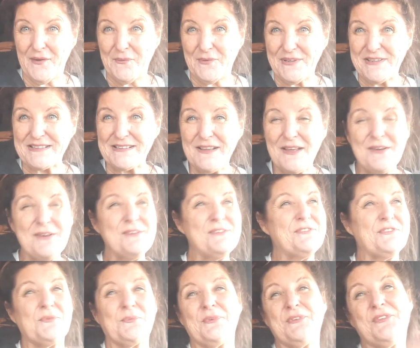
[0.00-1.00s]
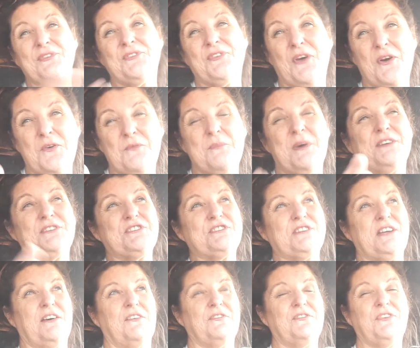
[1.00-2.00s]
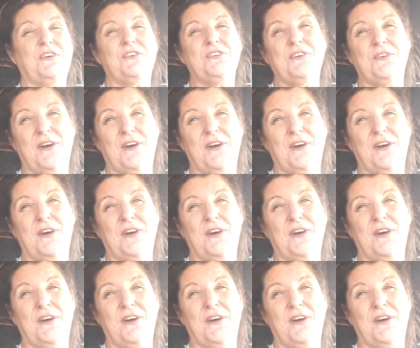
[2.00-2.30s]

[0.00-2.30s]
was closed. There was so much stuff. So